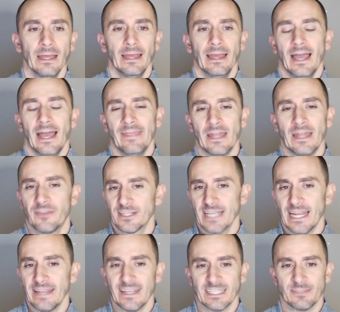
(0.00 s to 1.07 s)
And then if there's
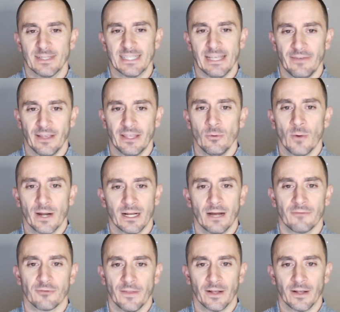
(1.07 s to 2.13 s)
anything specific you want to
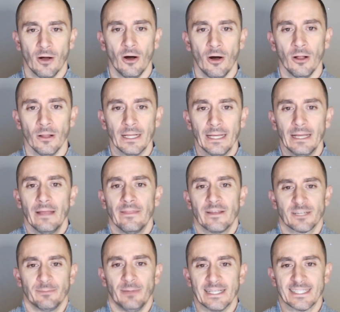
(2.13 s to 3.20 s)
cover on the call, there's
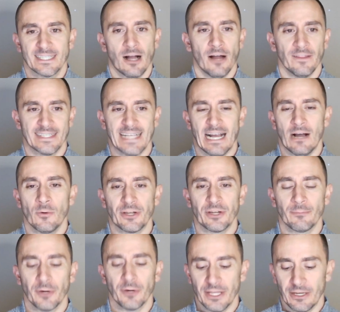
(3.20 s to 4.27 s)
a place to call us out when you're
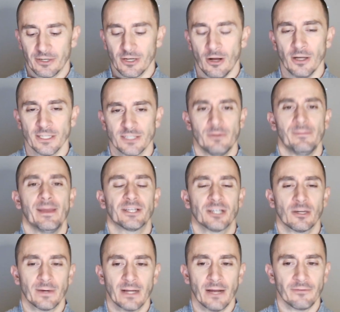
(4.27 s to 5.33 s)
booking your call, so we make sure
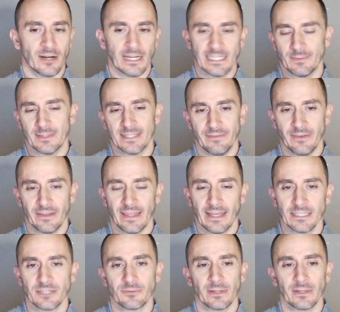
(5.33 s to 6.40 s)
we cover any specific
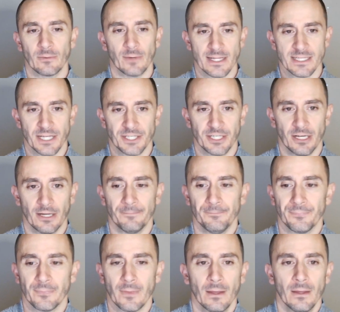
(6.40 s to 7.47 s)
things you really want to touch on.
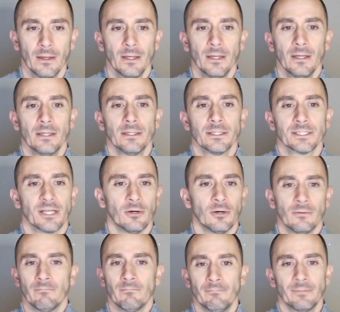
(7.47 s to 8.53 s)

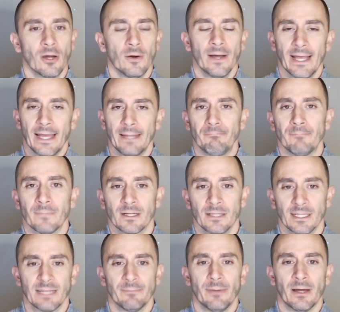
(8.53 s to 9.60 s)
So go ahead,
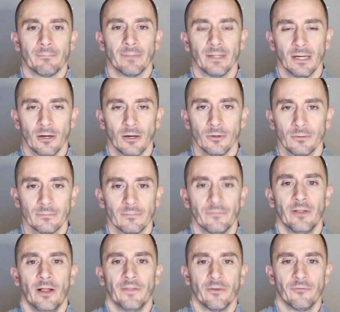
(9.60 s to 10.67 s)
click the button below,
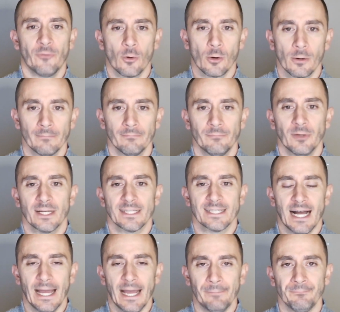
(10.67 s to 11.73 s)
fill out the form, book a
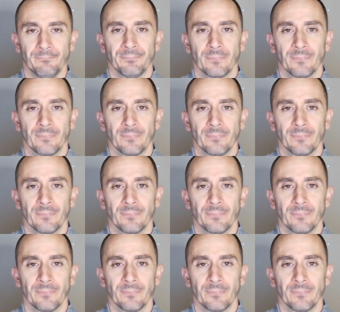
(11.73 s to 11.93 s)
time.